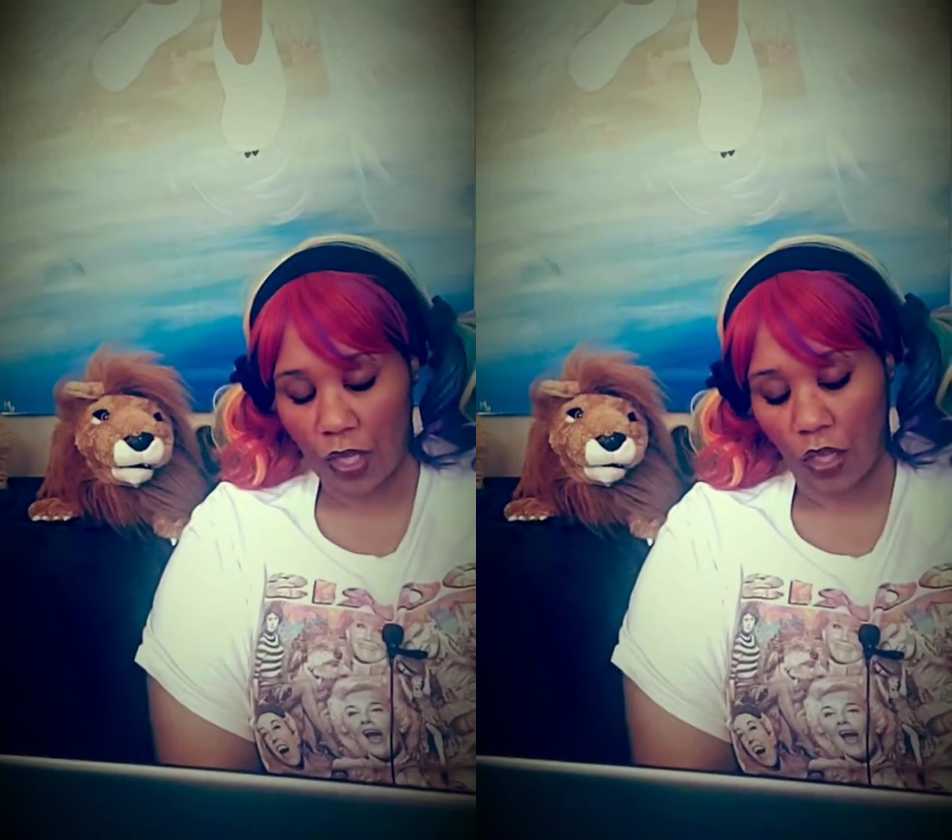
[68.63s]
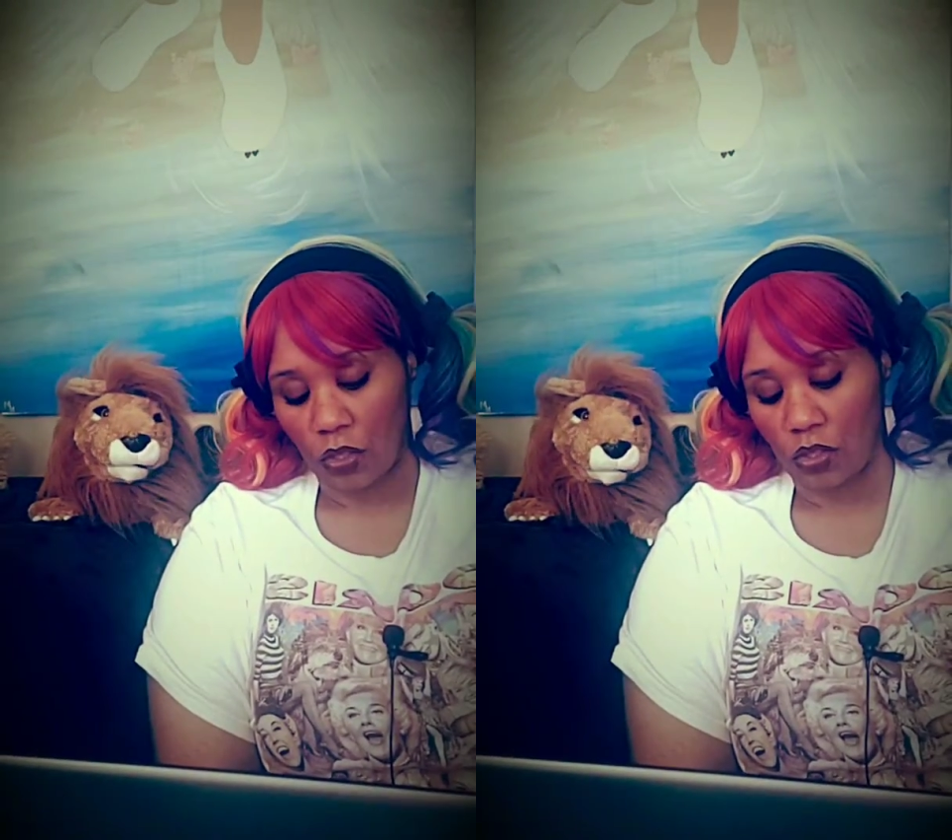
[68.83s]

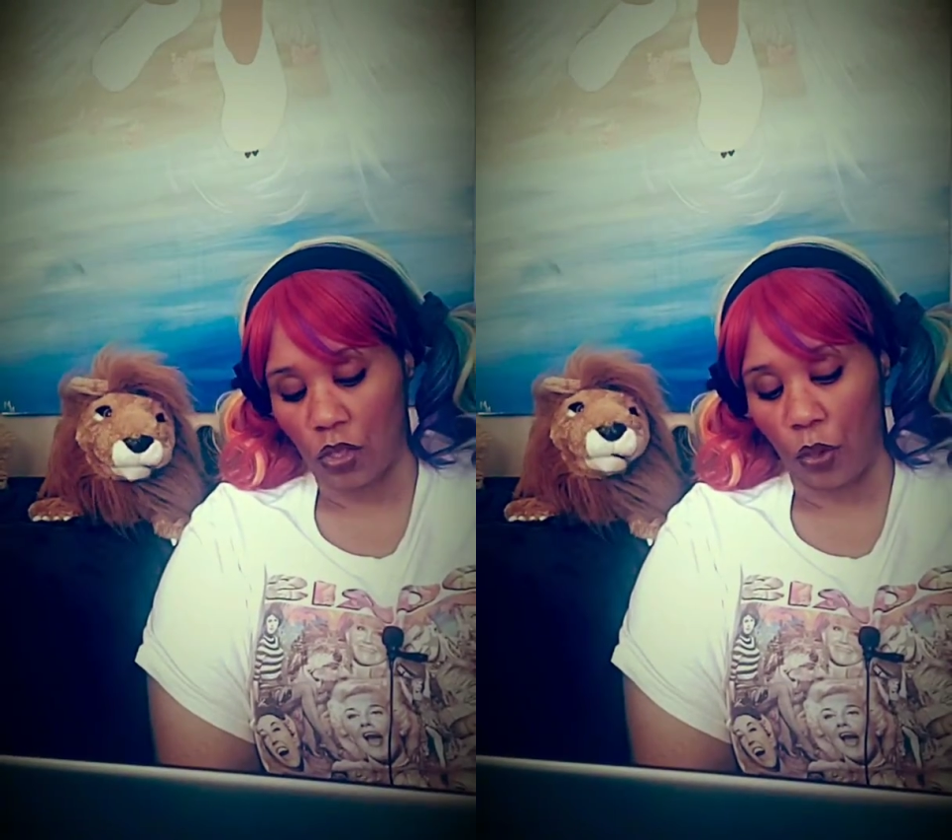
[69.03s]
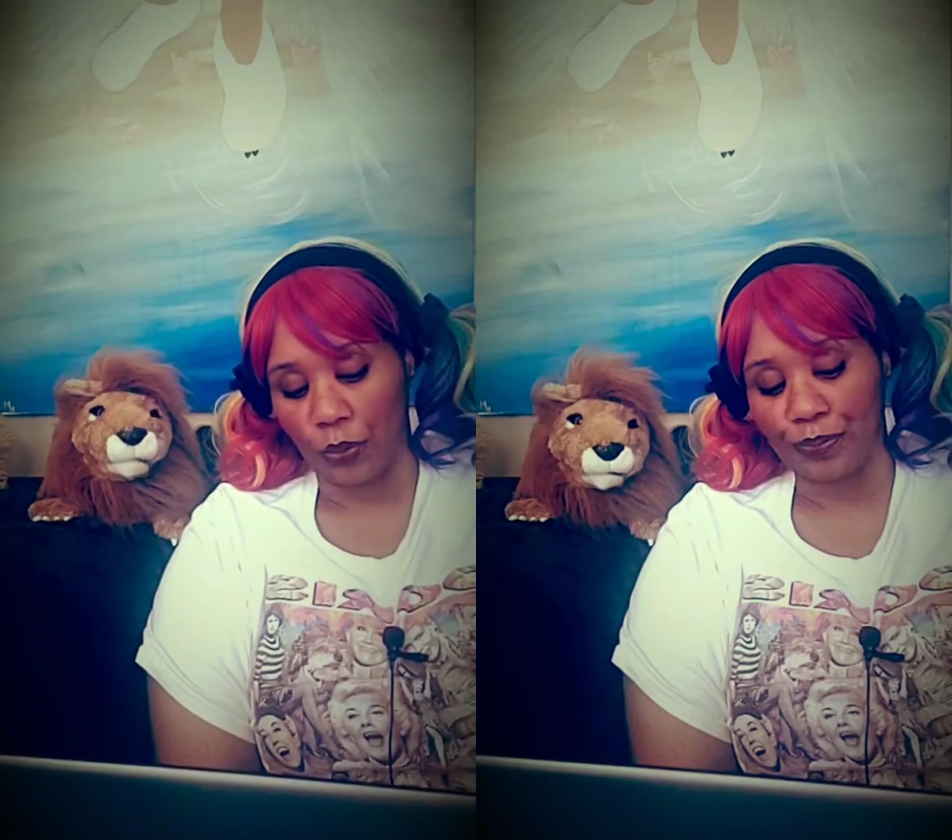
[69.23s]

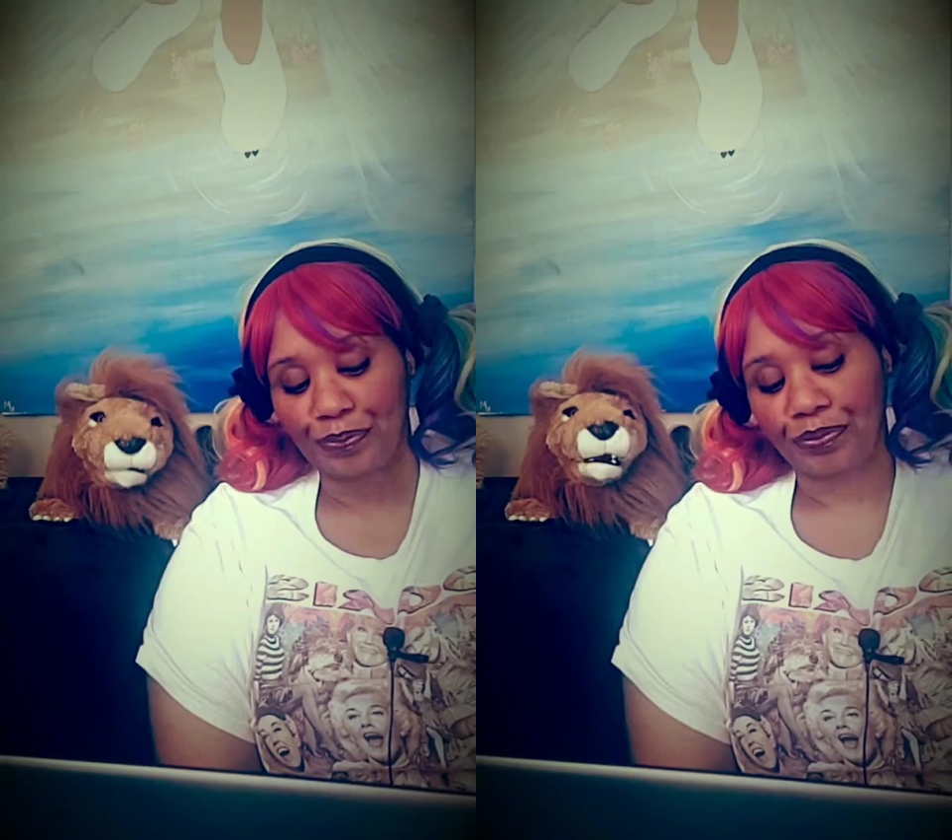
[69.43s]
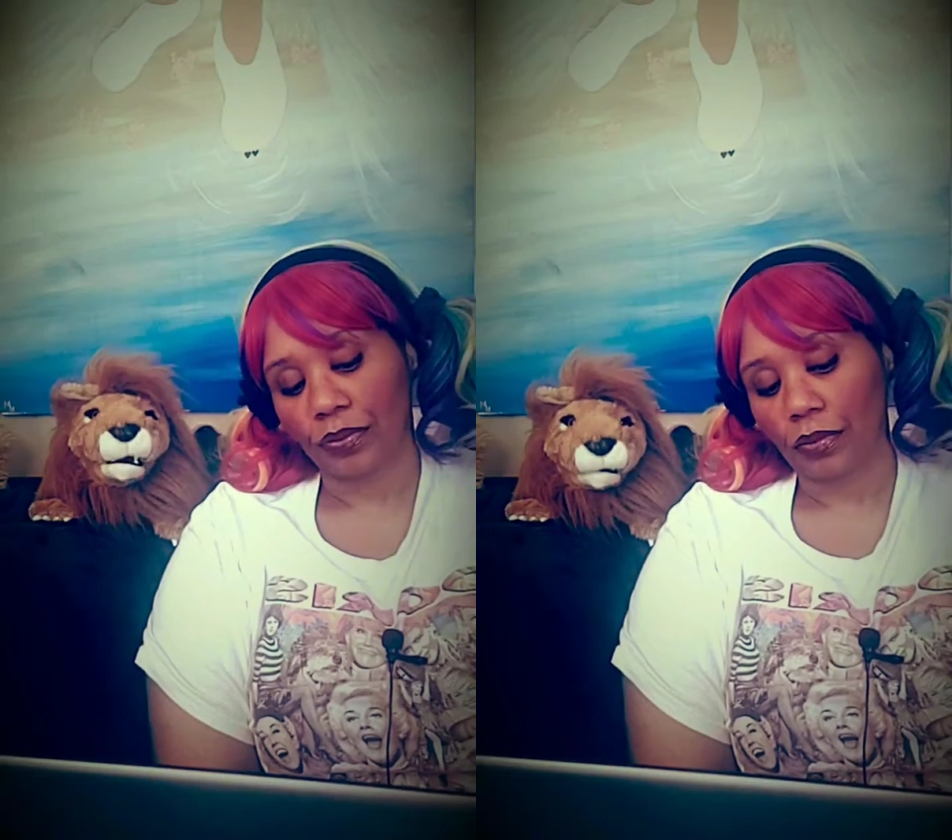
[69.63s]
So,
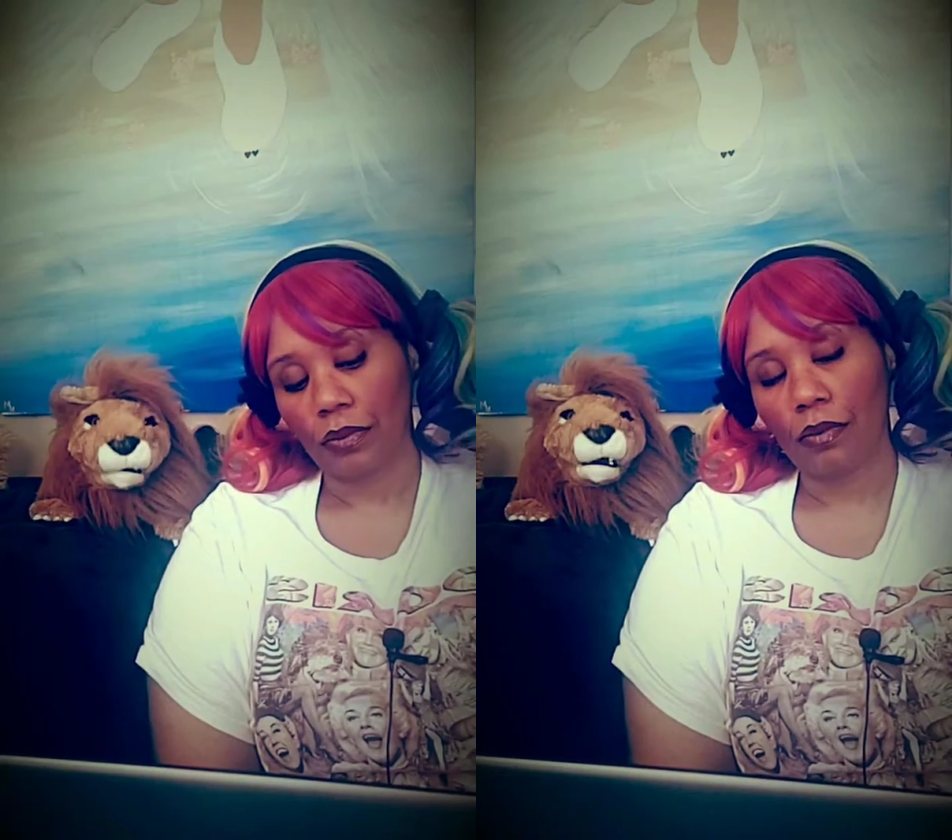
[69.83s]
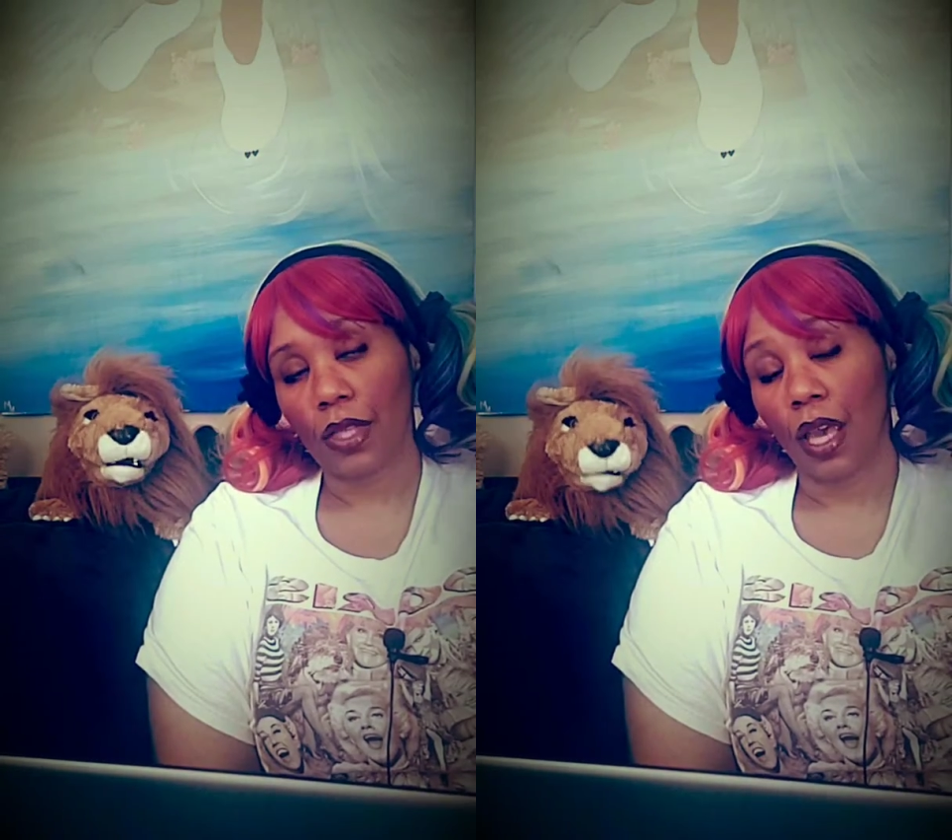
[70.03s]

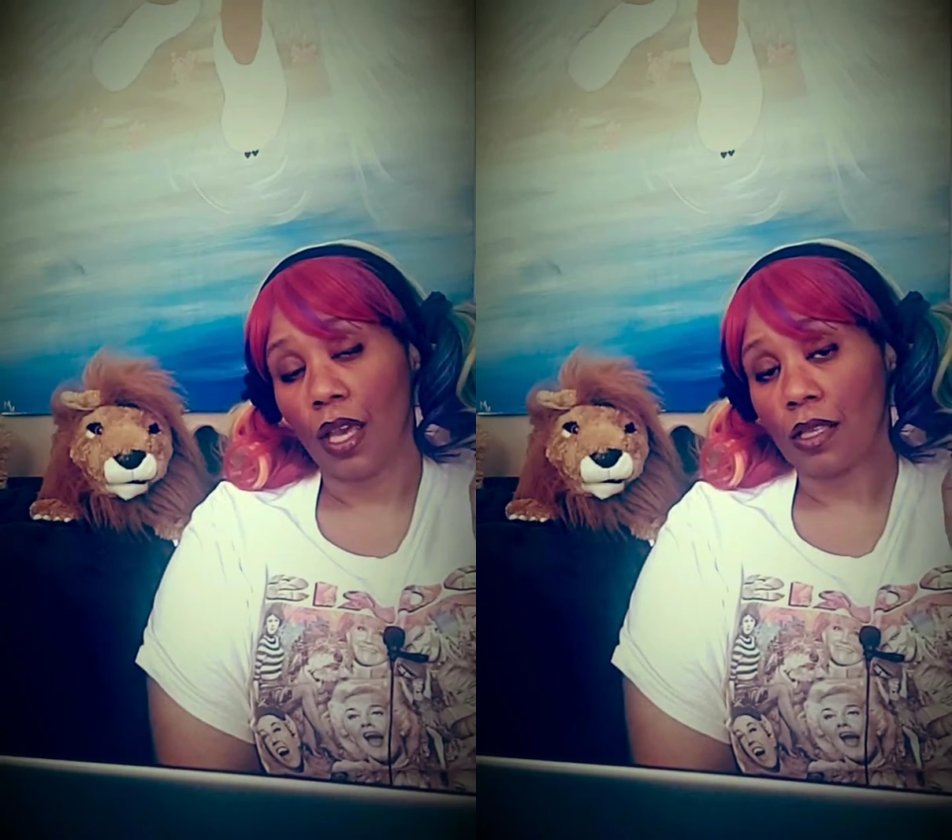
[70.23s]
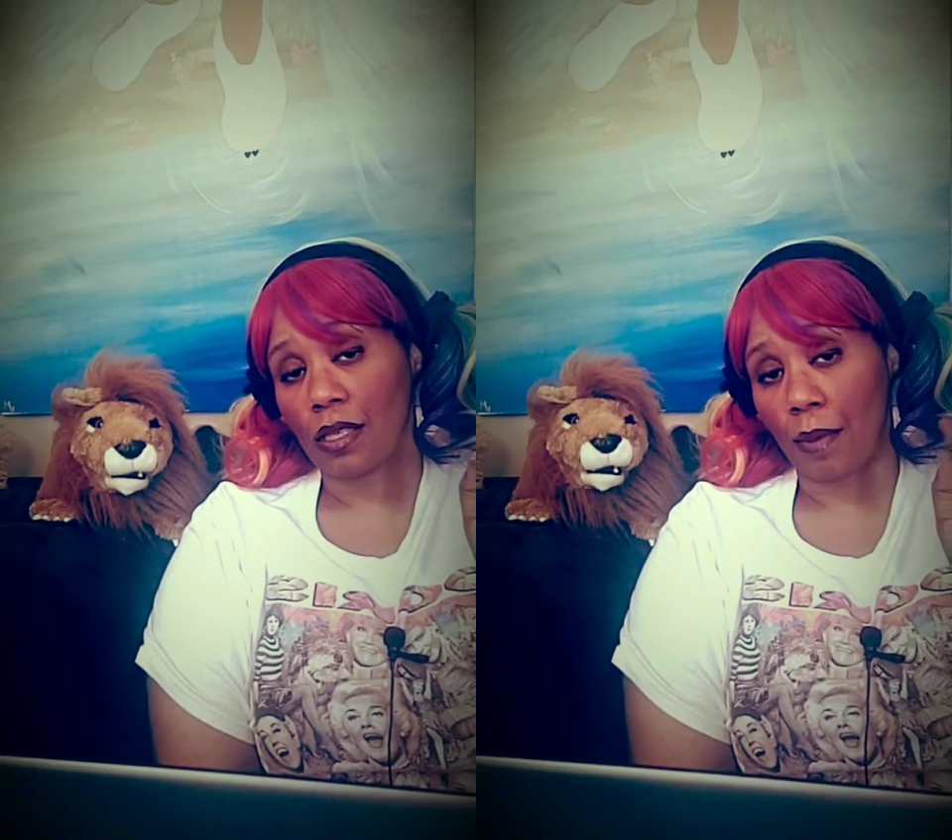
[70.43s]

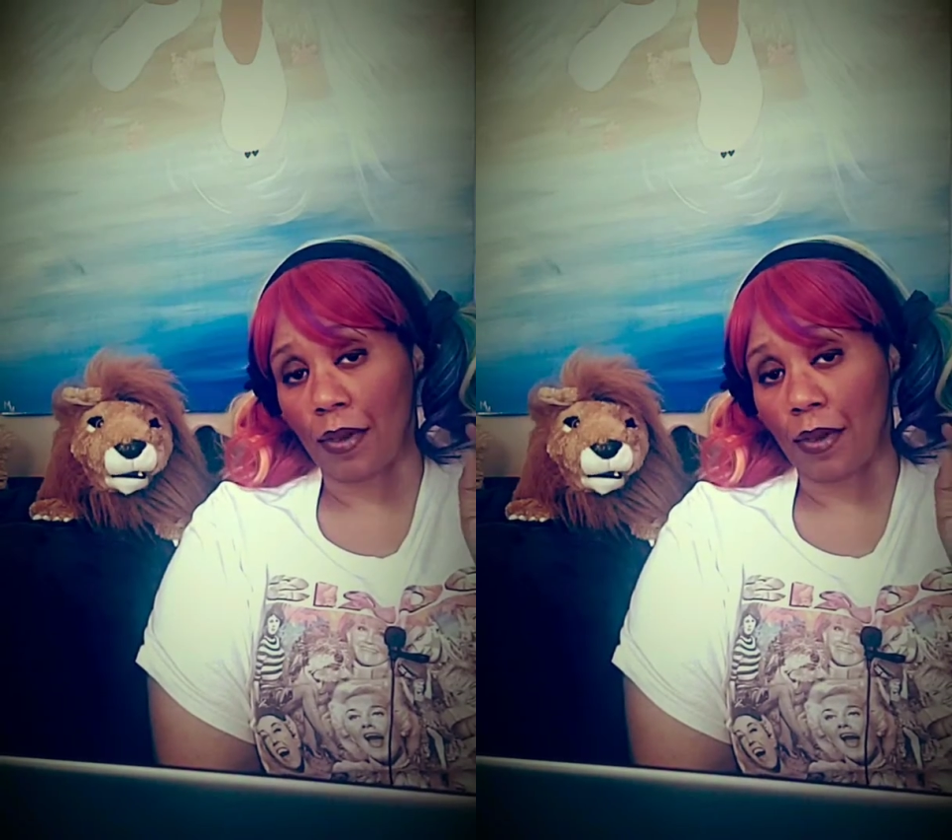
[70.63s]
some